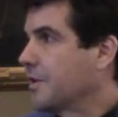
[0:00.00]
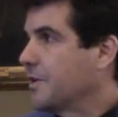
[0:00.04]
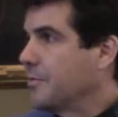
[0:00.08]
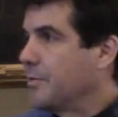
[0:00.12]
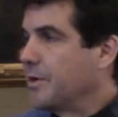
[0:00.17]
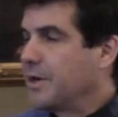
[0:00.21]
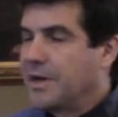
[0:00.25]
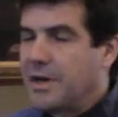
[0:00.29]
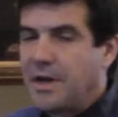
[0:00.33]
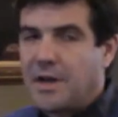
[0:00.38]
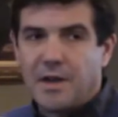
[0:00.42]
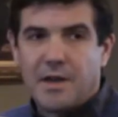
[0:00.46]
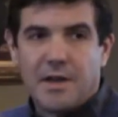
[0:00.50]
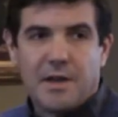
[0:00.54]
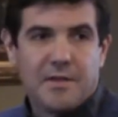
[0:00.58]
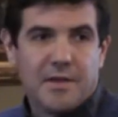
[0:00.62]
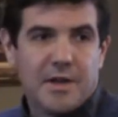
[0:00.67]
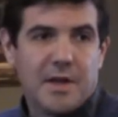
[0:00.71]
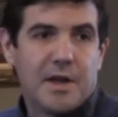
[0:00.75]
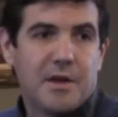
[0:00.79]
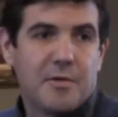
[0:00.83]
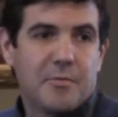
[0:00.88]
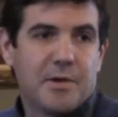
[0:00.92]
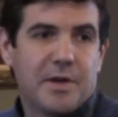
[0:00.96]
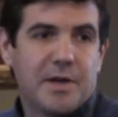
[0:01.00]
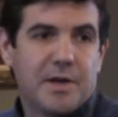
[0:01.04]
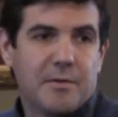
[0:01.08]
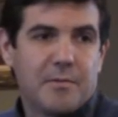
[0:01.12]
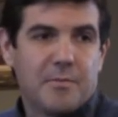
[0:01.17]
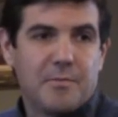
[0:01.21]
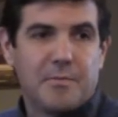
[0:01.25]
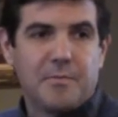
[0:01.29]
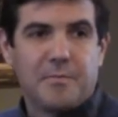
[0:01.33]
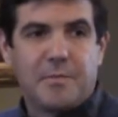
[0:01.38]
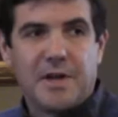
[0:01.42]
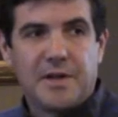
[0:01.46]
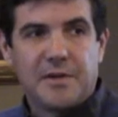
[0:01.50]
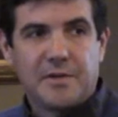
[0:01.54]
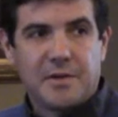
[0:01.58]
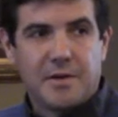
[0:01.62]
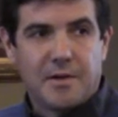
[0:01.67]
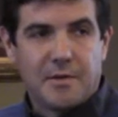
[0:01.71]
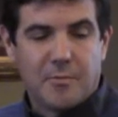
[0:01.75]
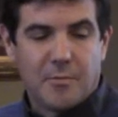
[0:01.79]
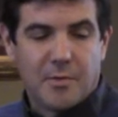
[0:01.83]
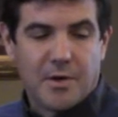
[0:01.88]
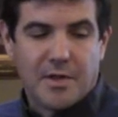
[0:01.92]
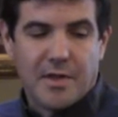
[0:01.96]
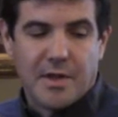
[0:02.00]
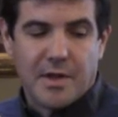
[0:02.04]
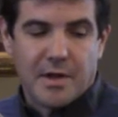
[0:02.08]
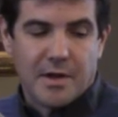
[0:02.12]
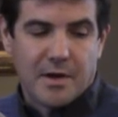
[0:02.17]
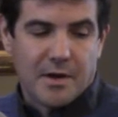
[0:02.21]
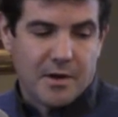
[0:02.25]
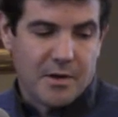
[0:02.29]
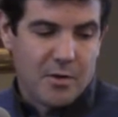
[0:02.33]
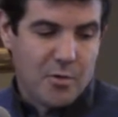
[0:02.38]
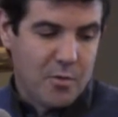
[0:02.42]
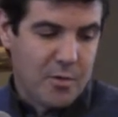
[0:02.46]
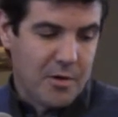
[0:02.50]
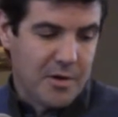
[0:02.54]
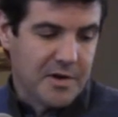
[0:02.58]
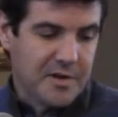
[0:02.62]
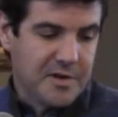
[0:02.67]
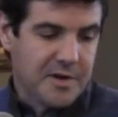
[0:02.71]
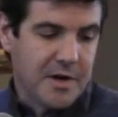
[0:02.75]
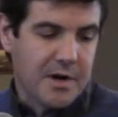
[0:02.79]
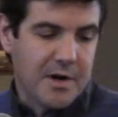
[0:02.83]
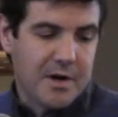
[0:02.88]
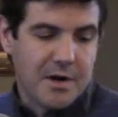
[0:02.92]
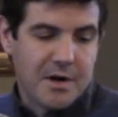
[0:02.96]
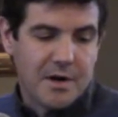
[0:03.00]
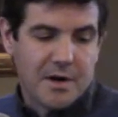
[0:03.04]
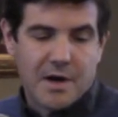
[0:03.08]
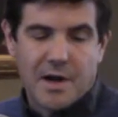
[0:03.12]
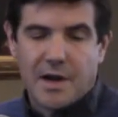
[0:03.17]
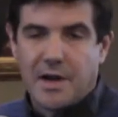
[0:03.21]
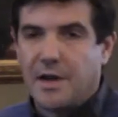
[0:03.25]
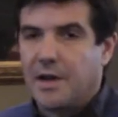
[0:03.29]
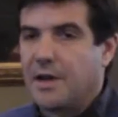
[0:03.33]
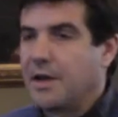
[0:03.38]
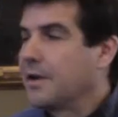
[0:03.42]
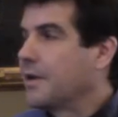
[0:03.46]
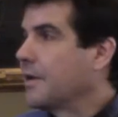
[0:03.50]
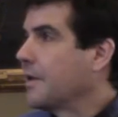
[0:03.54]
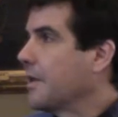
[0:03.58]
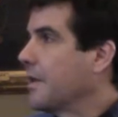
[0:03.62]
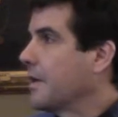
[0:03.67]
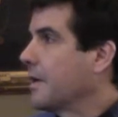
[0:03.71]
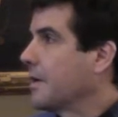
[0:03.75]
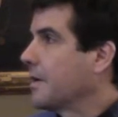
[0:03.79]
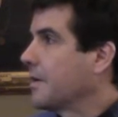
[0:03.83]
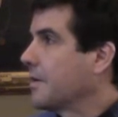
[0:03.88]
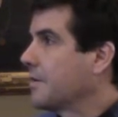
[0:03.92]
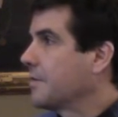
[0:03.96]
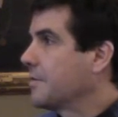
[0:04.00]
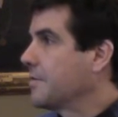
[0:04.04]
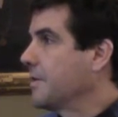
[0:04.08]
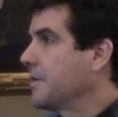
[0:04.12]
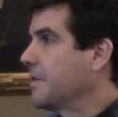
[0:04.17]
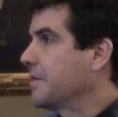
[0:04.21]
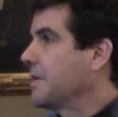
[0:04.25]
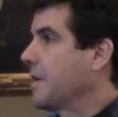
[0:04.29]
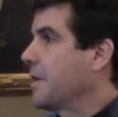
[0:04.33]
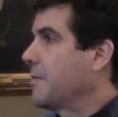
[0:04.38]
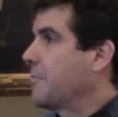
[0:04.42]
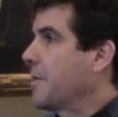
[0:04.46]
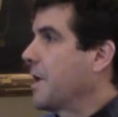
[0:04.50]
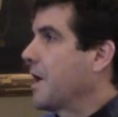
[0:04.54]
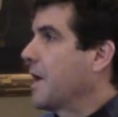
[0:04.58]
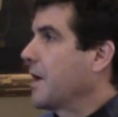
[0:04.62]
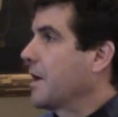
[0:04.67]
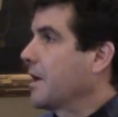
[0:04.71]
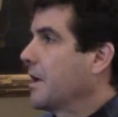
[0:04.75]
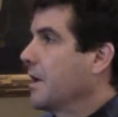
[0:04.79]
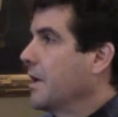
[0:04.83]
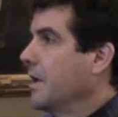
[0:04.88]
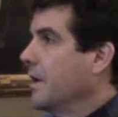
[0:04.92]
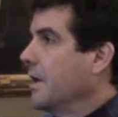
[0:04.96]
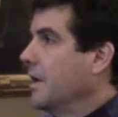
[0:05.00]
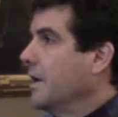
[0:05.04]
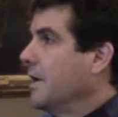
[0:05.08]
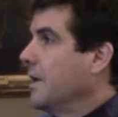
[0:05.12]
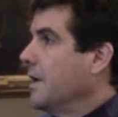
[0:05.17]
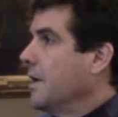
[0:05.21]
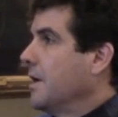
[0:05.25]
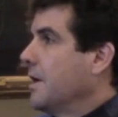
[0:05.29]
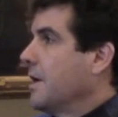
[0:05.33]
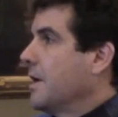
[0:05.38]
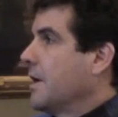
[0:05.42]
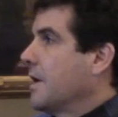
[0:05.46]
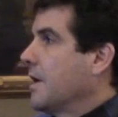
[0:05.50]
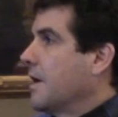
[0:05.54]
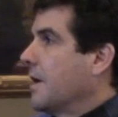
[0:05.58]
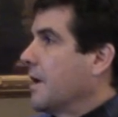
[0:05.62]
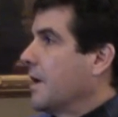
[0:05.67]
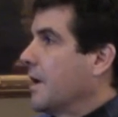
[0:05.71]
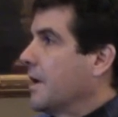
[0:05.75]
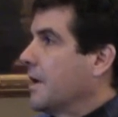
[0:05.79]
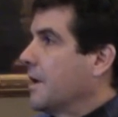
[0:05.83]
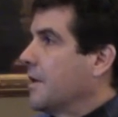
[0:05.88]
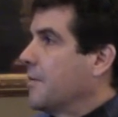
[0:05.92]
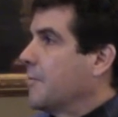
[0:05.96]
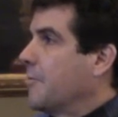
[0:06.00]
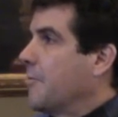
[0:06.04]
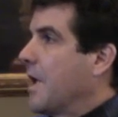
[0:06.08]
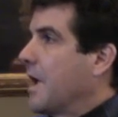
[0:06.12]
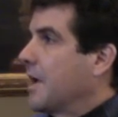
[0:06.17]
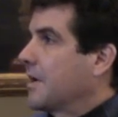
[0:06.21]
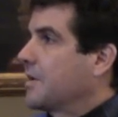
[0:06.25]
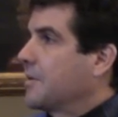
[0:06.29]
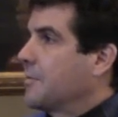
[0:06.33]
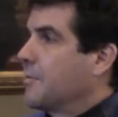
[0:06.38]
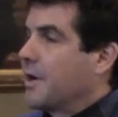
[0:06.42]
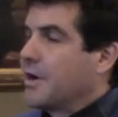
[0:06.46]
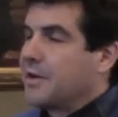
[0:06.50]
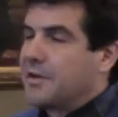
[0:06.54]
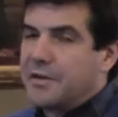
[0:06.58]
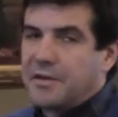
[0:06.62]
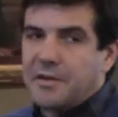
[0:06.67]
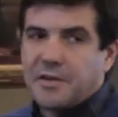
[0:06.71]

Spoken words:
So we didn't, in the end, we did based on where the courts are and the street setback, and maximizing